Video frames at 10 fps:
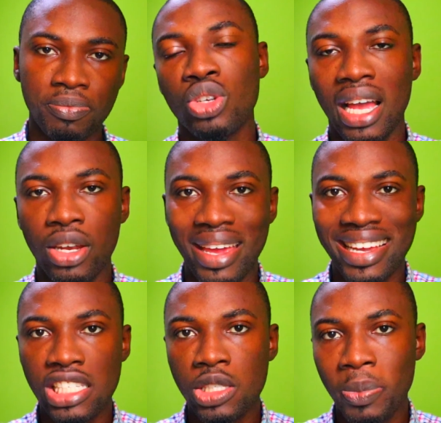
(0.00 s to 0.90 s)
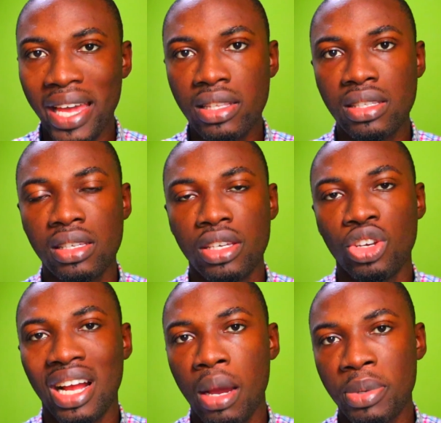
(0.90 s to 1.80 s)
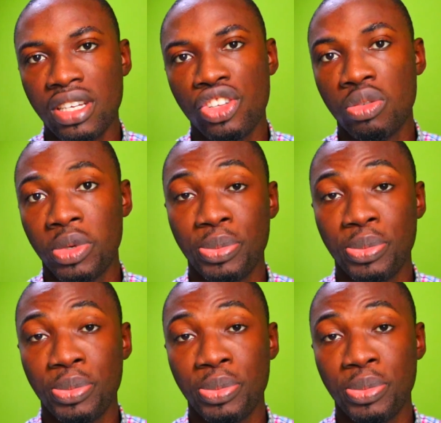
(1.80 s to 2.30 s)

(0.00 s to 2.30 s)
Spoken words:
You cannot expect your capital to be